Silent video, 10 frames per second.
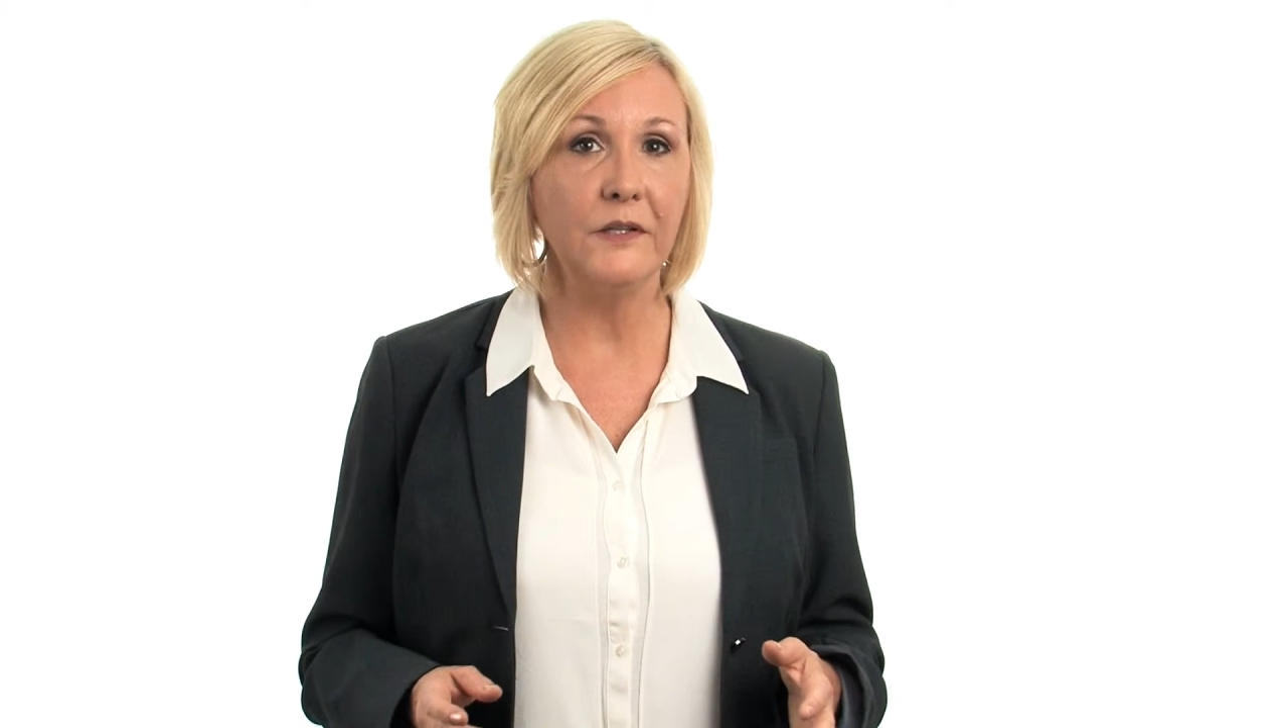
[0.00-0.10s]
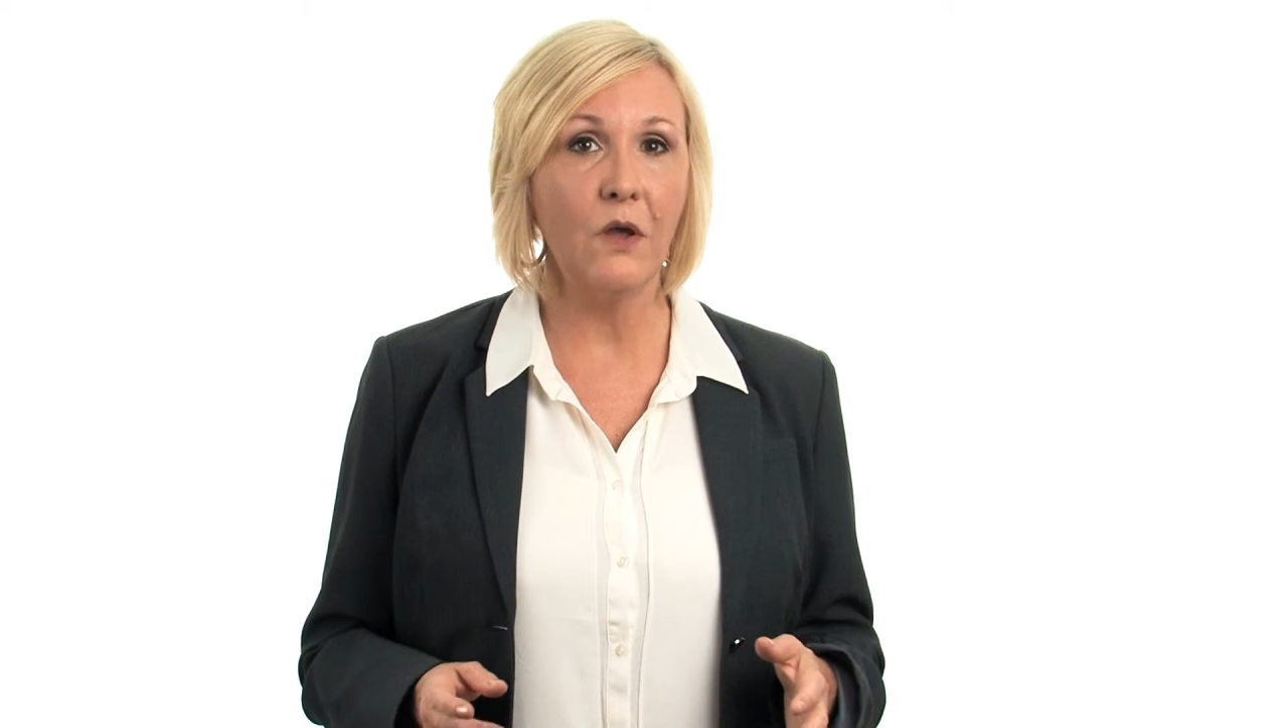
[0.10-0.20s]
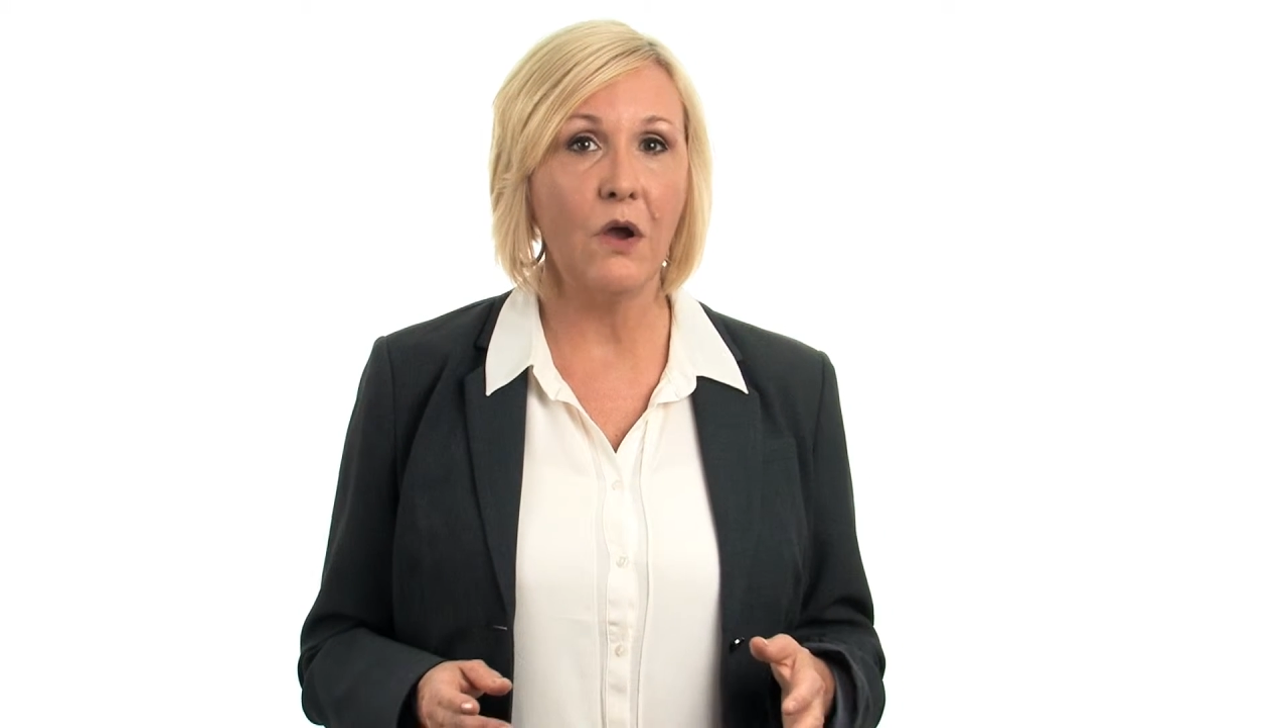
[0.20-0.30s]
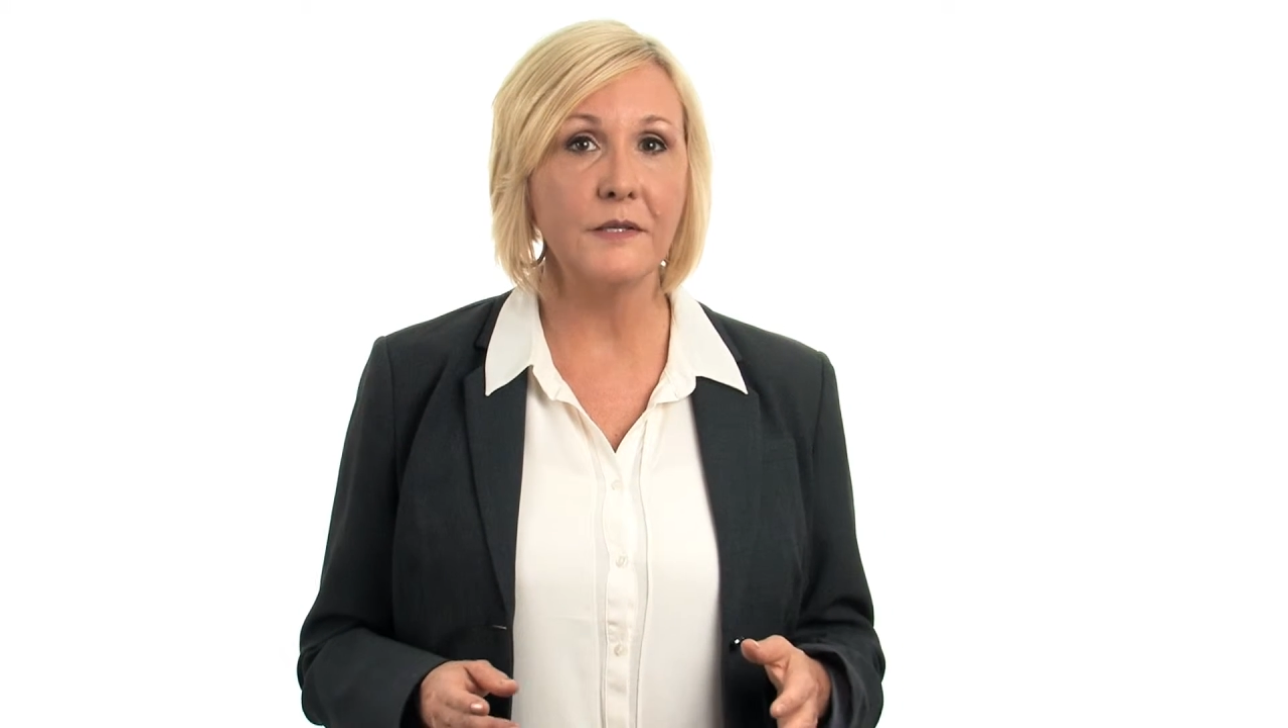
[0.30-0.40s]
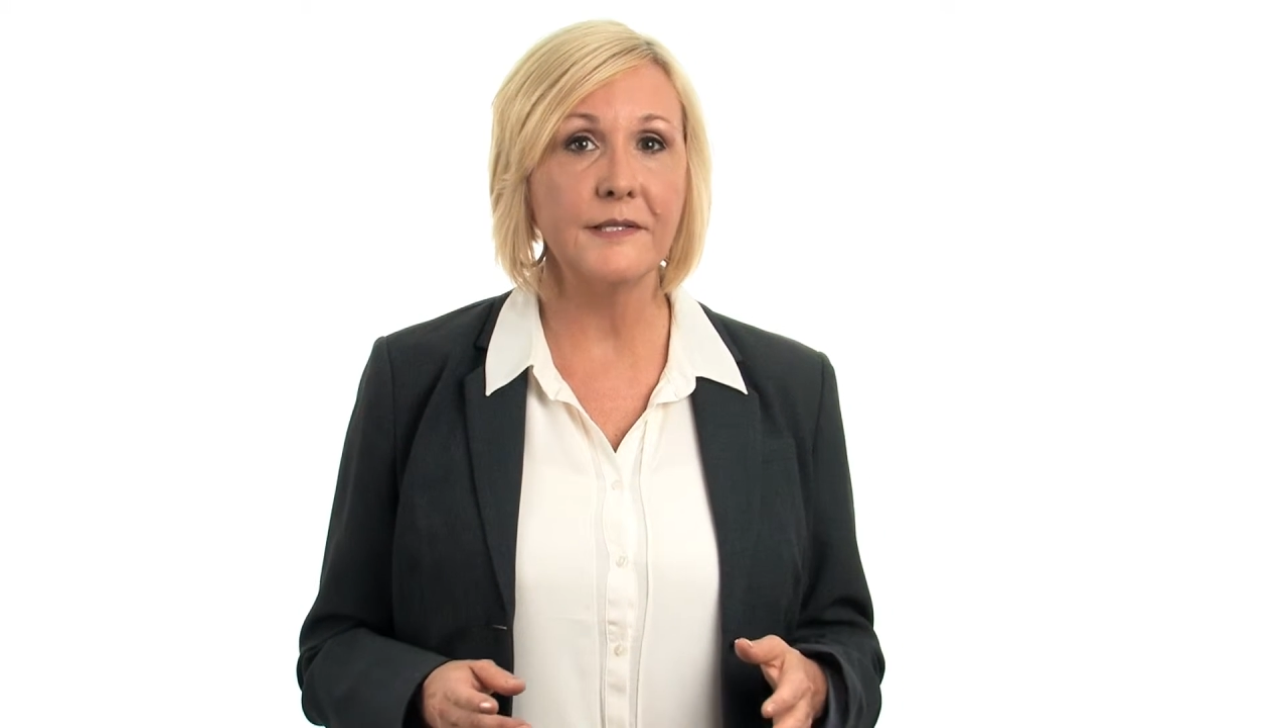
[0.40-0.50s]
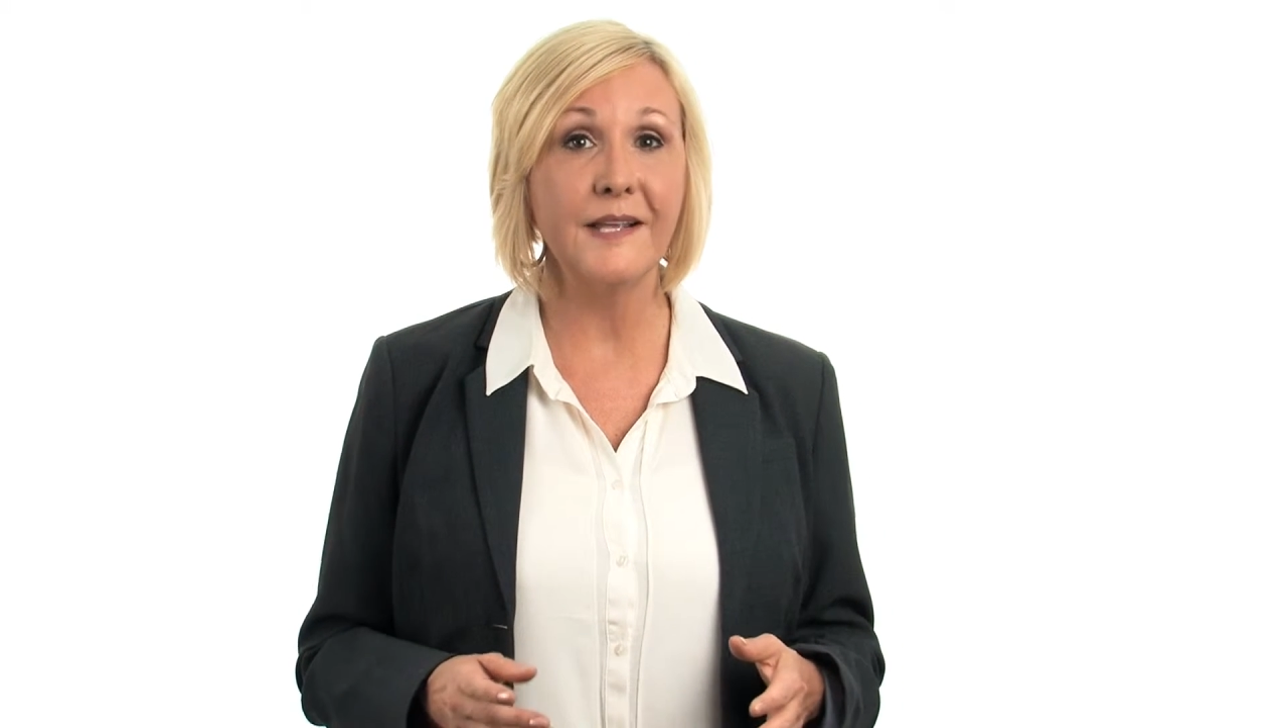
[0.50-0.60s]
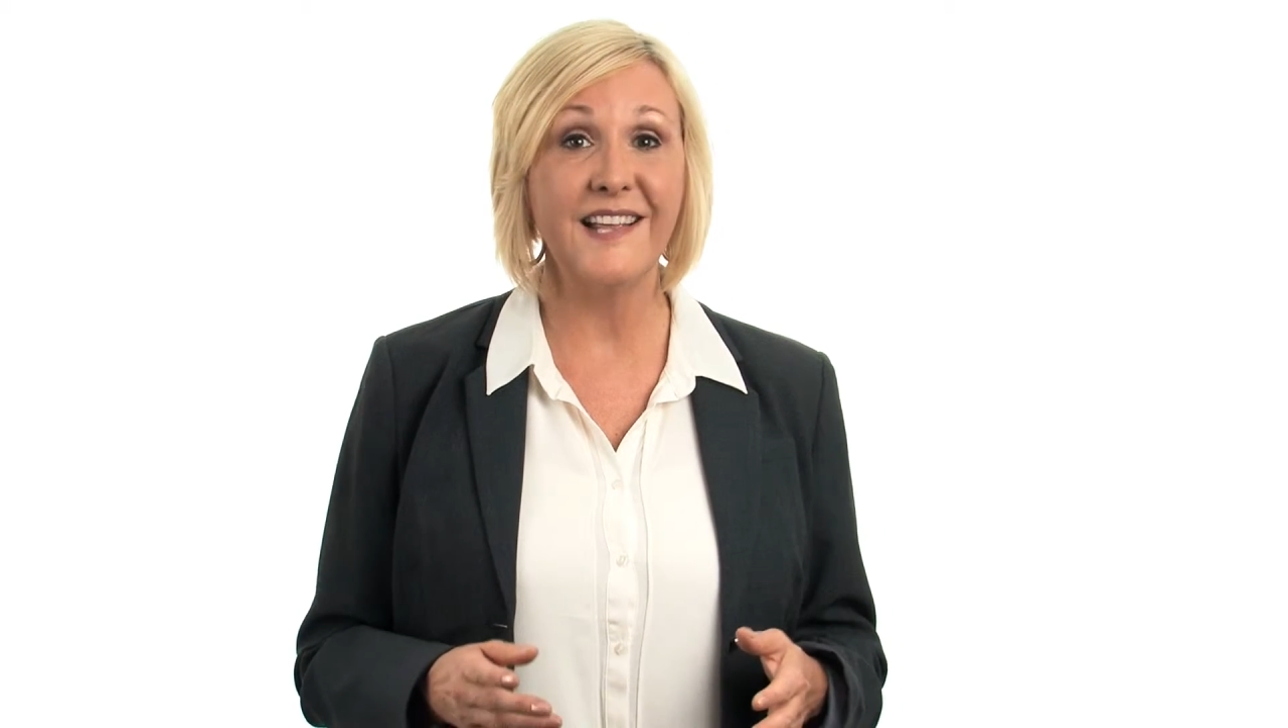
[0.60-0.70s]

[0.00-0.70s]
loss,